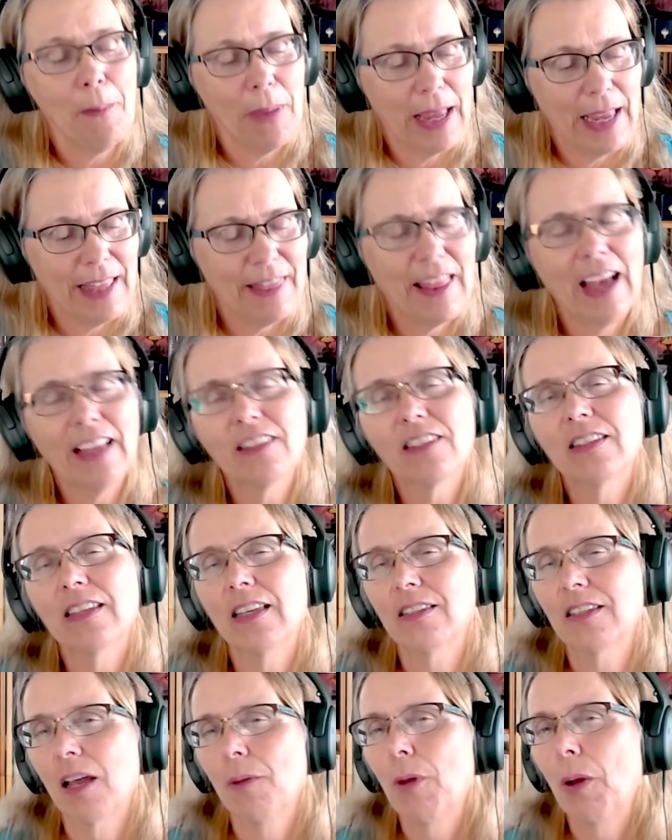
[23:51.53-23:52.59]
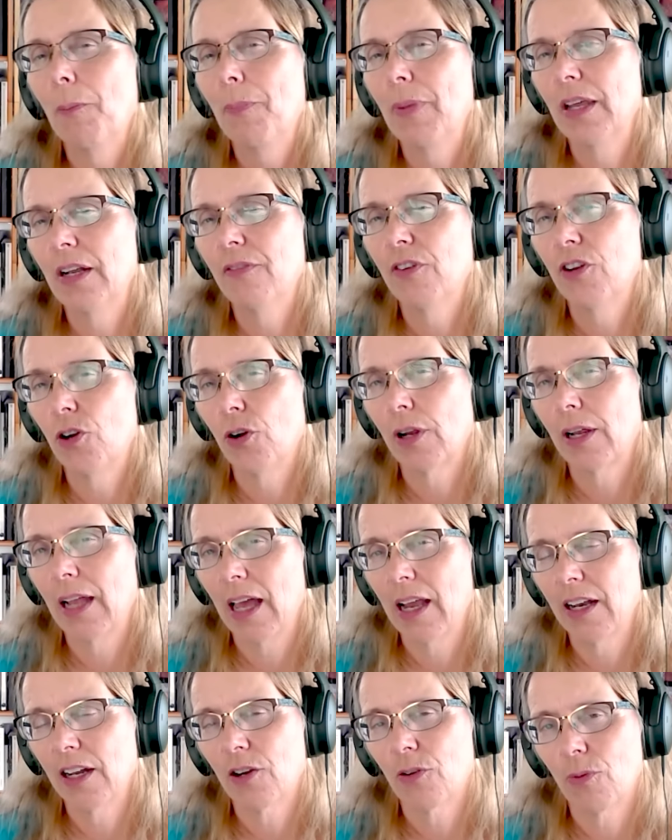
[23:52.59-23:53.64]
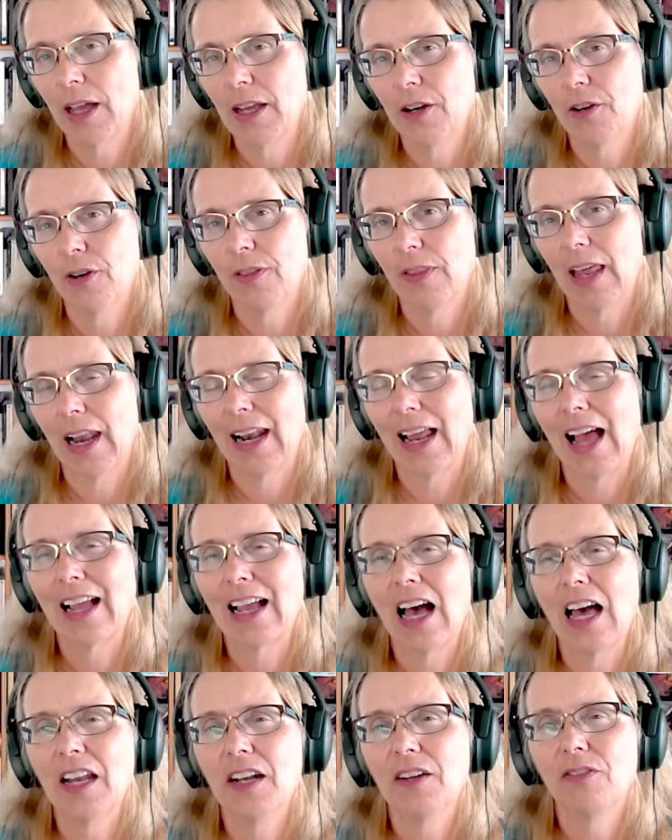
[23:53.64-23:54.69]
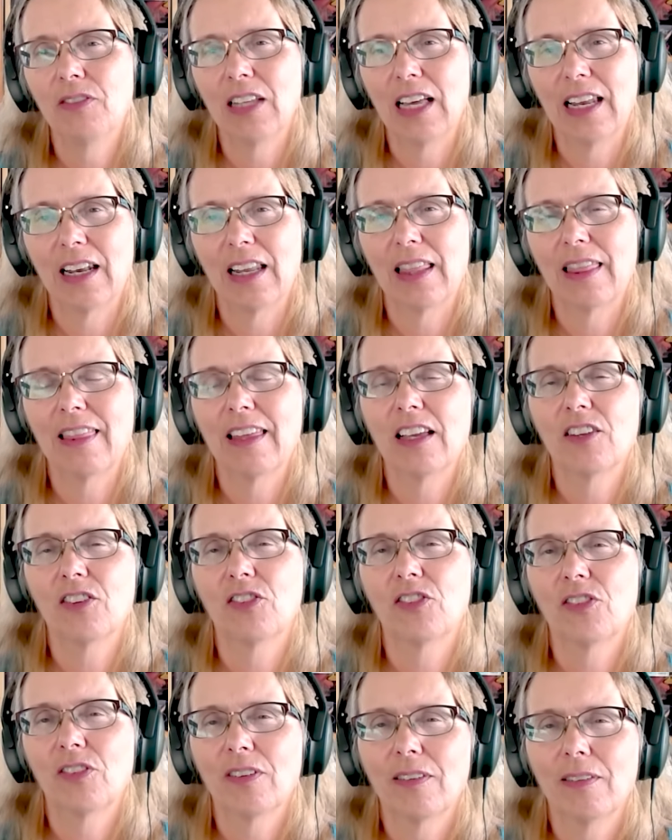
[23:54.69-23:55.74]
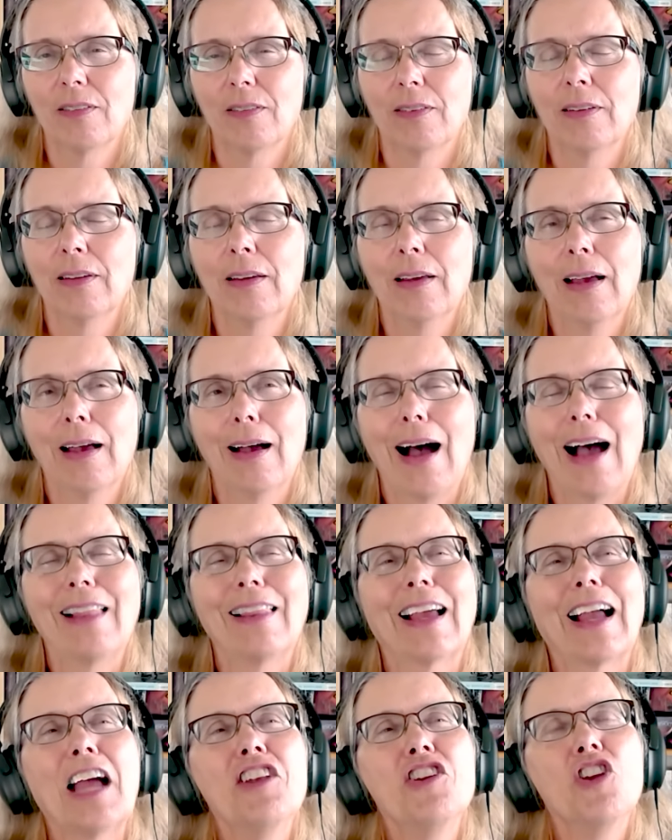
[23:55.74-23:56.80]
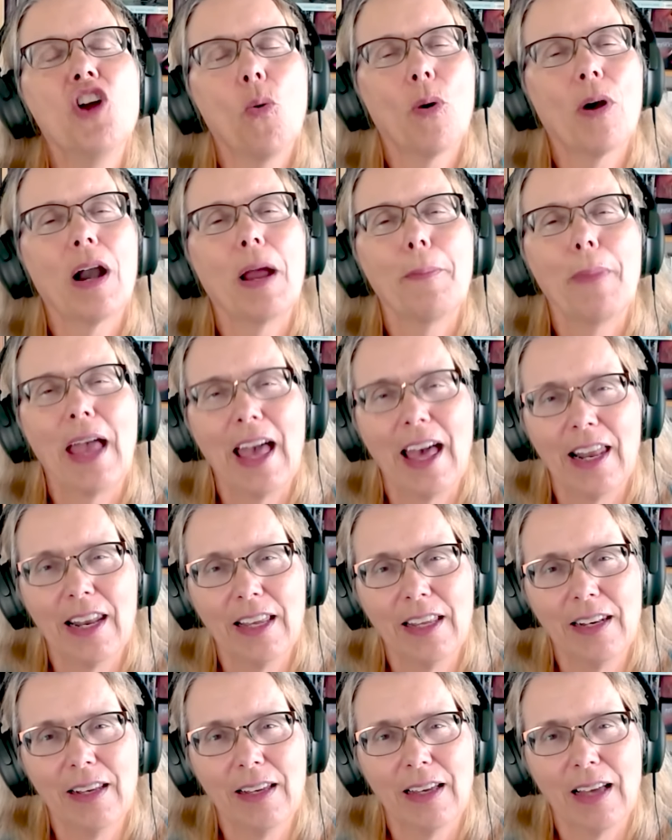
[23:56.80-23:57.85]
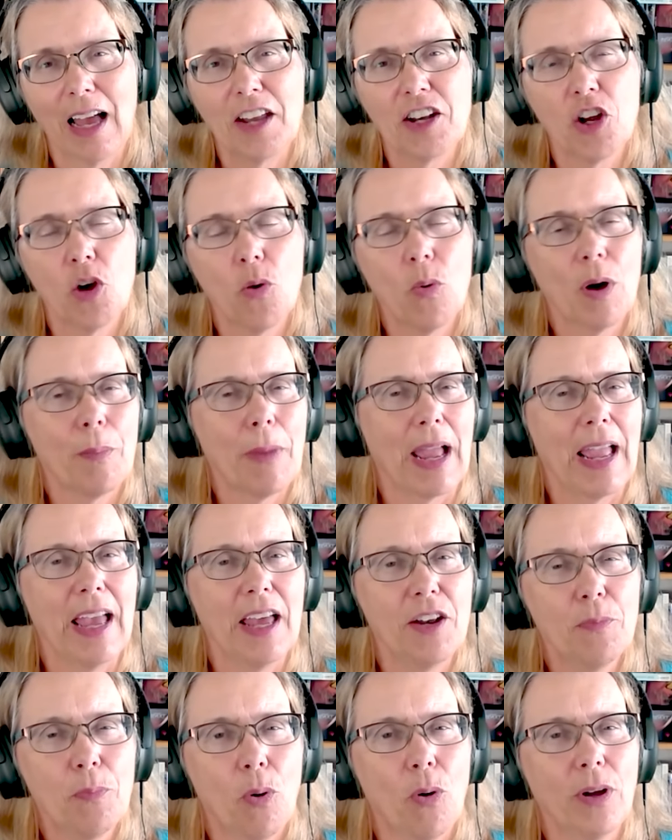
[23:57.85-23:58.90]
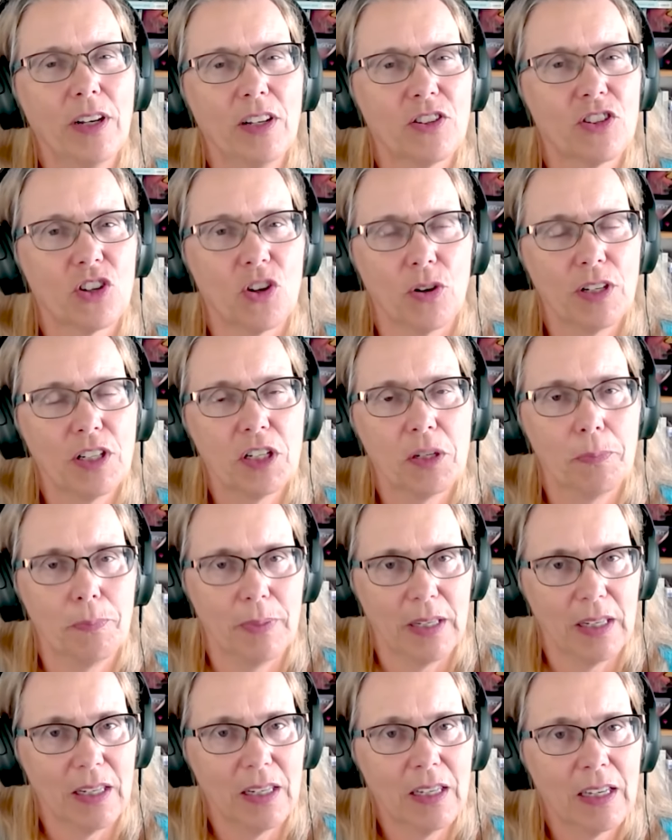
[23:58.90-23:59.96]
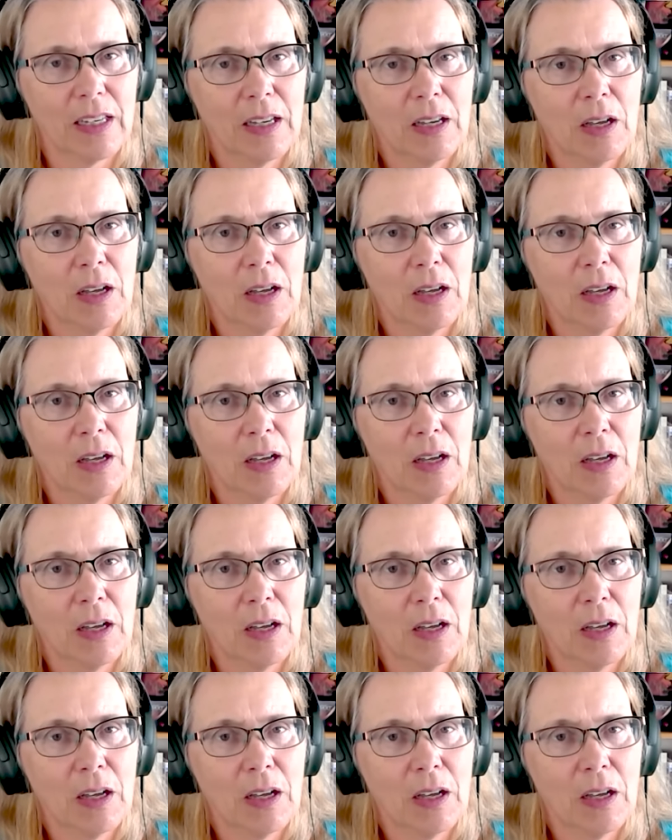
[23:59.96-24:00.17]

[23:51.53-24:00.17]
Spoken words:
in that sense, I'm a bit of an organic writer, in that I kind of let things. I know where I'm headed. I know what my end point is going to be,